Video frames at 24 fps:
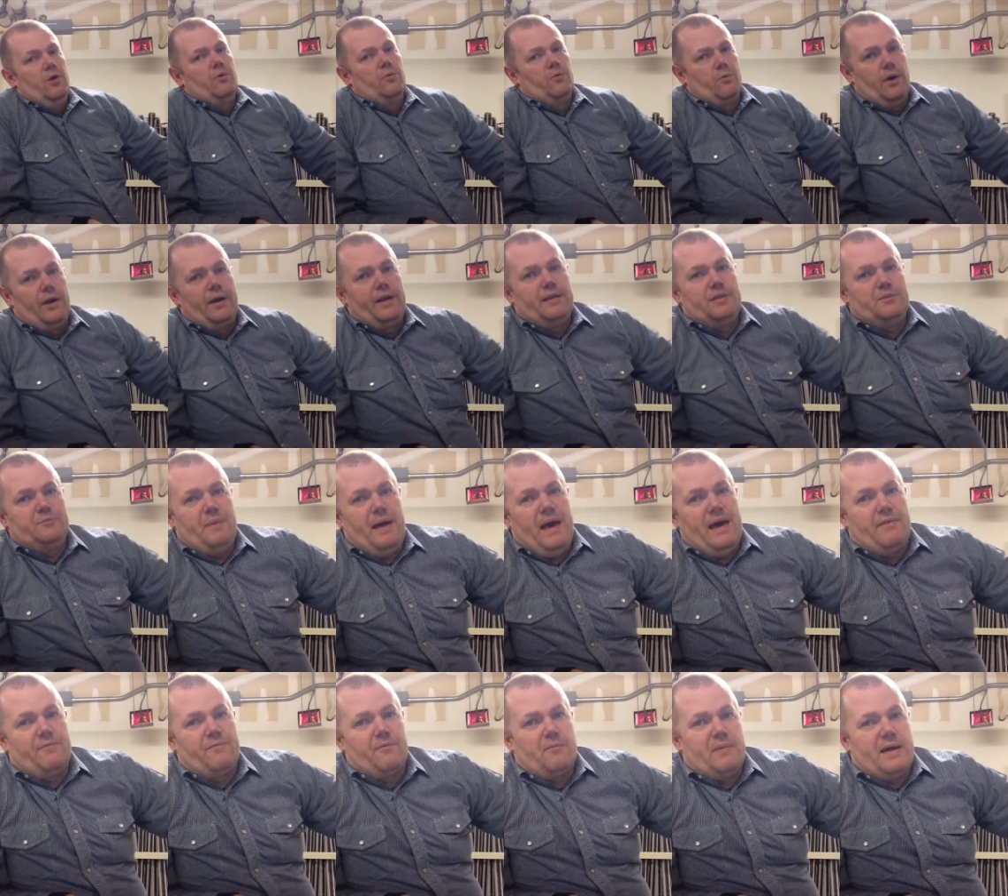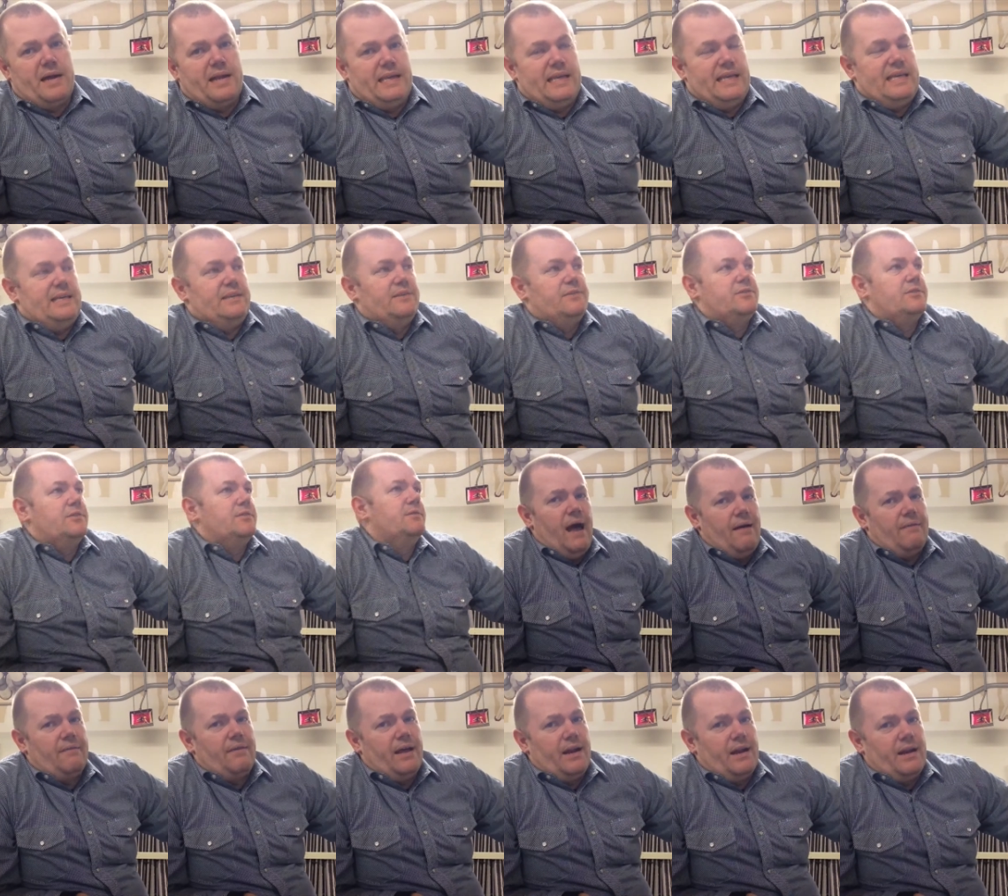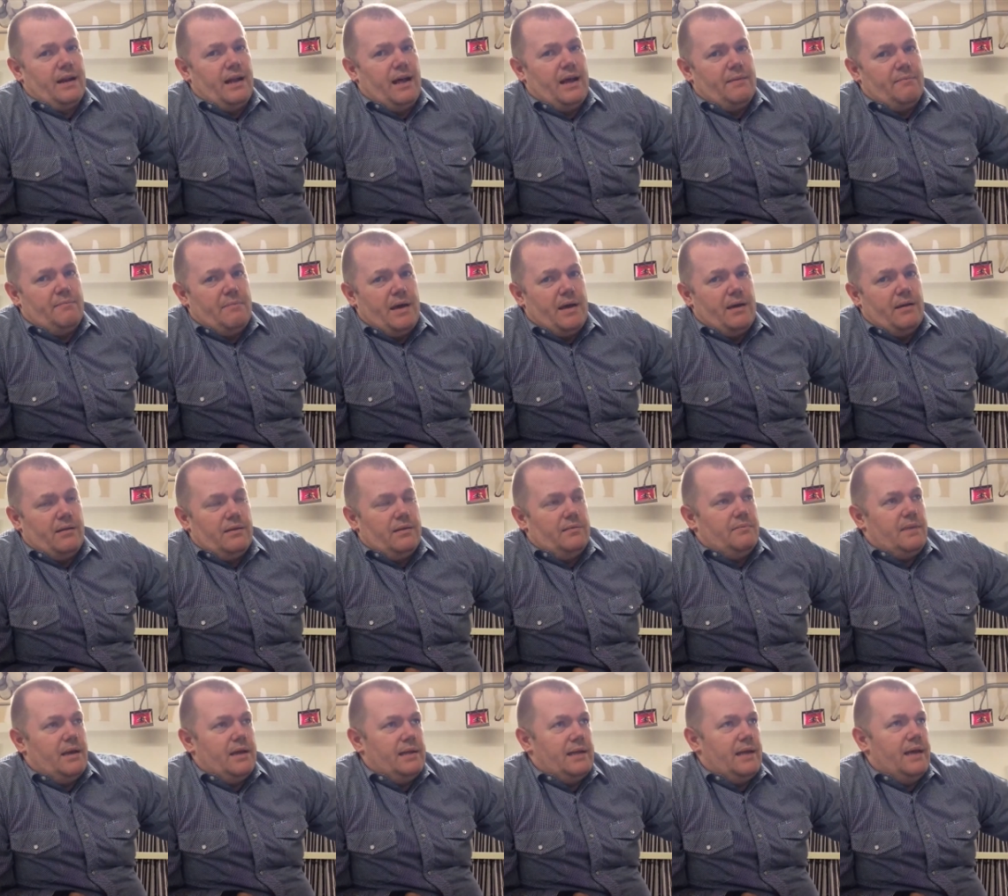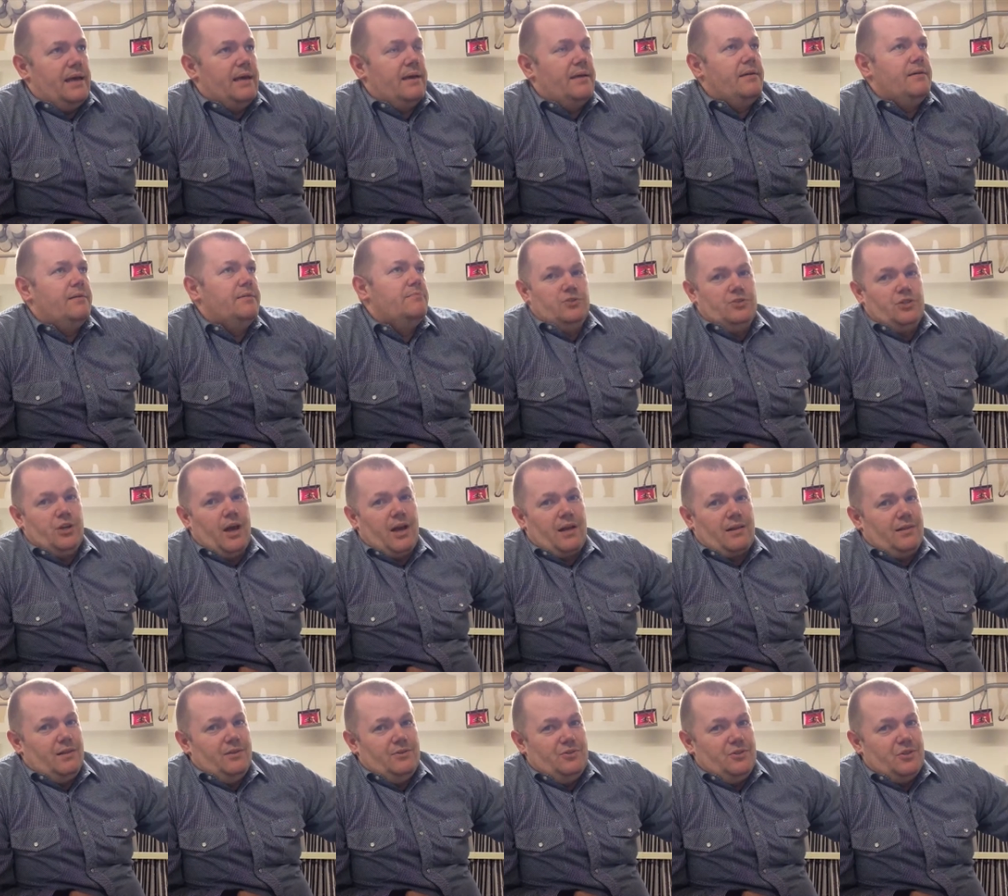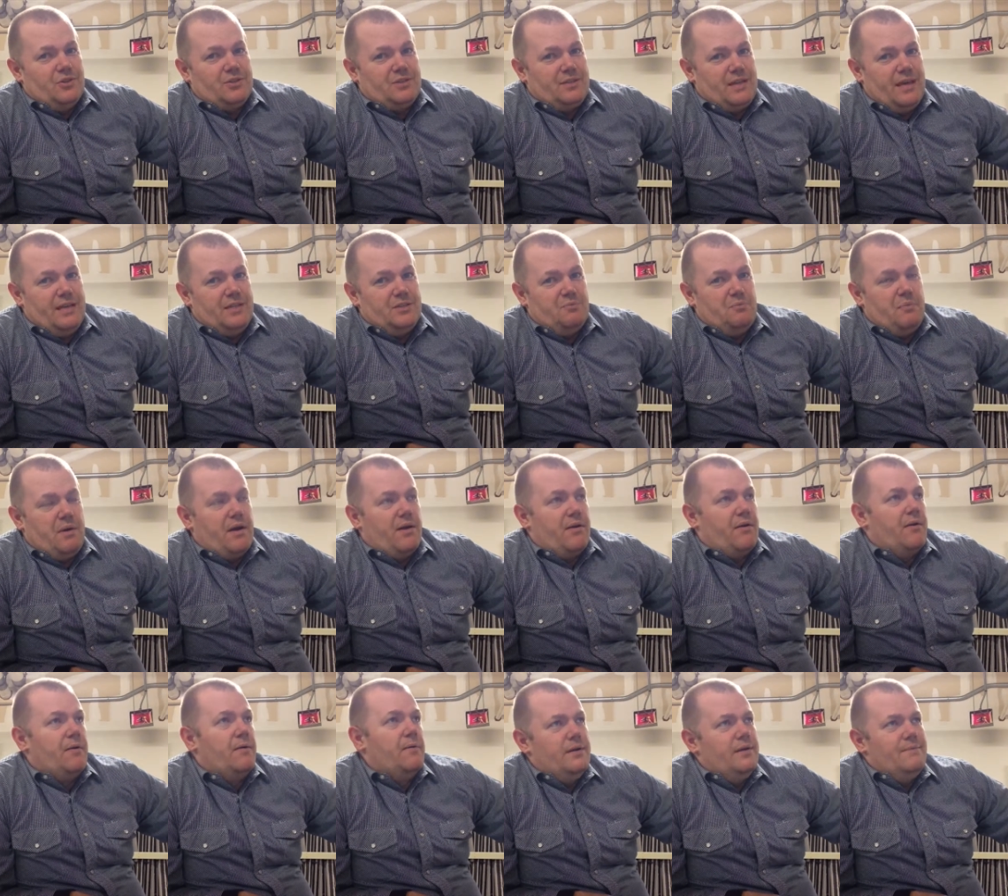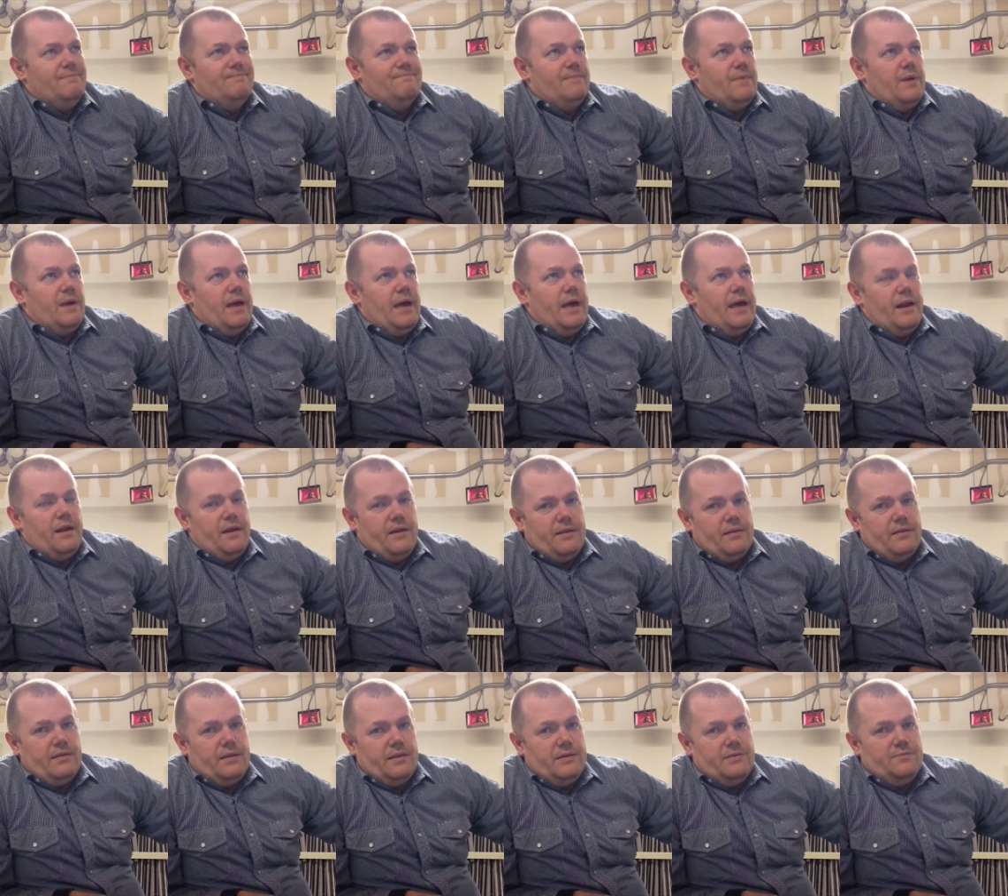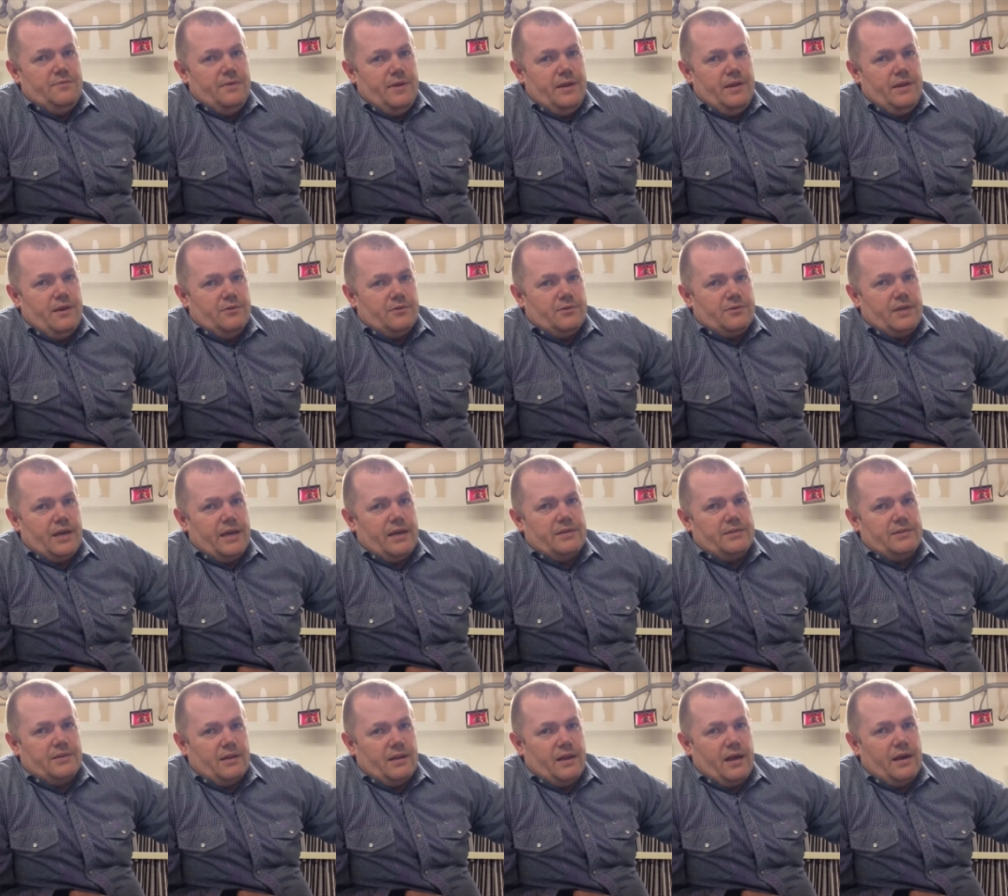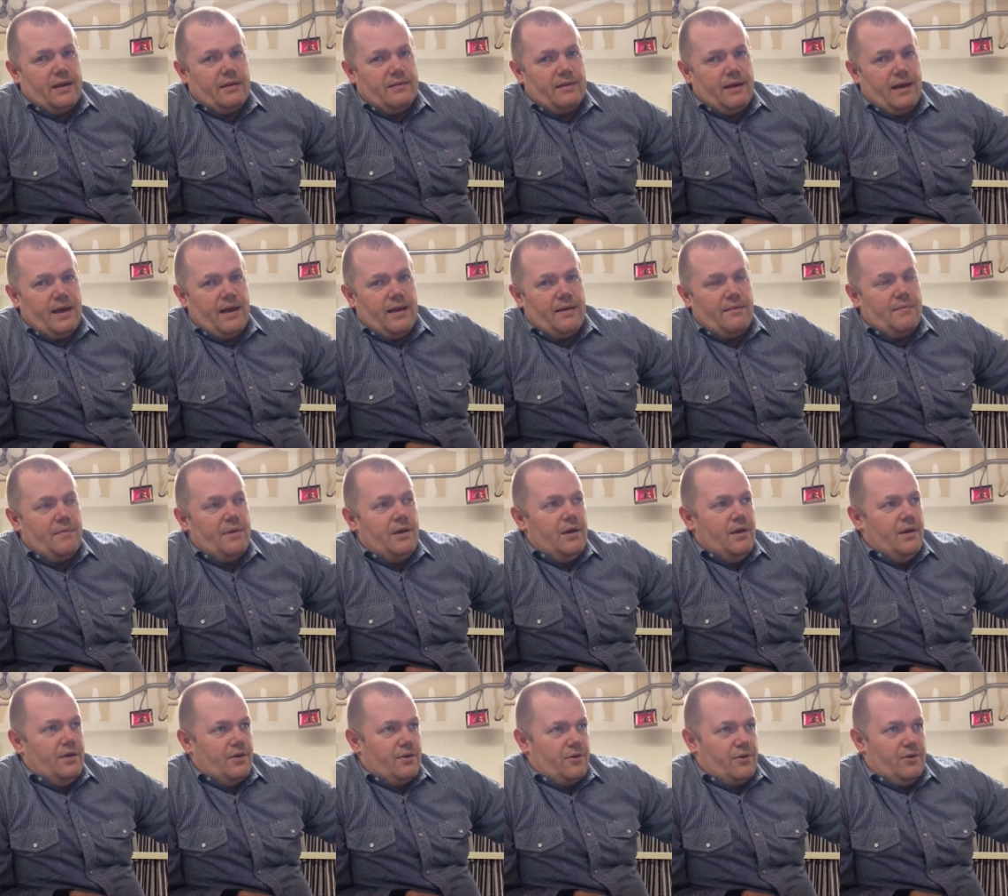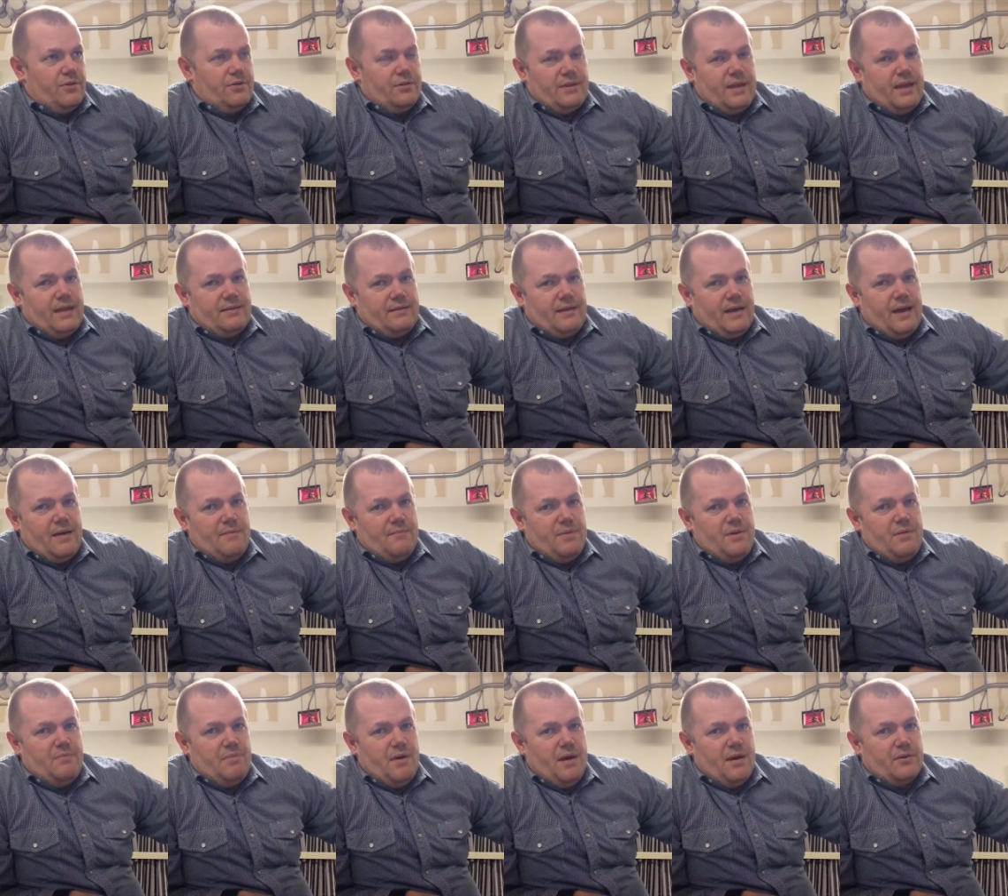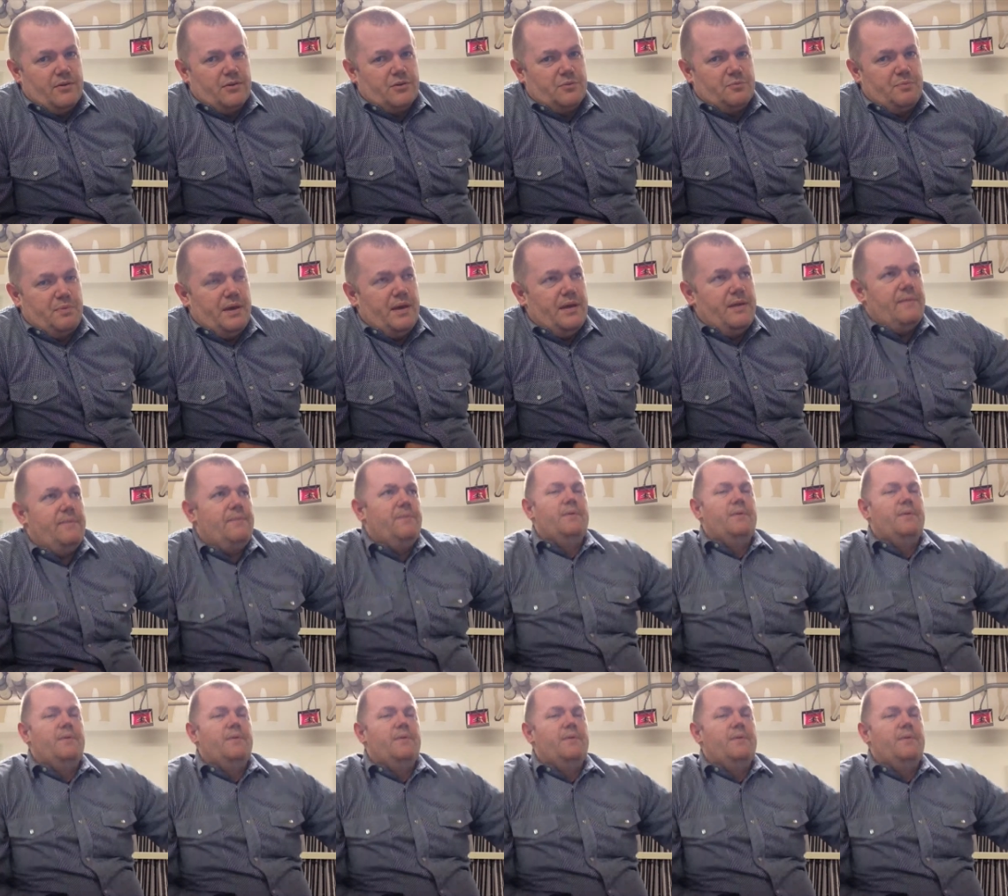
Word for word: Running's bad for my knees. I've got a lot of metal in my leg. Chocolate just tastes better. Editing these videos takes a lot of time. Couldn't that time be better spent?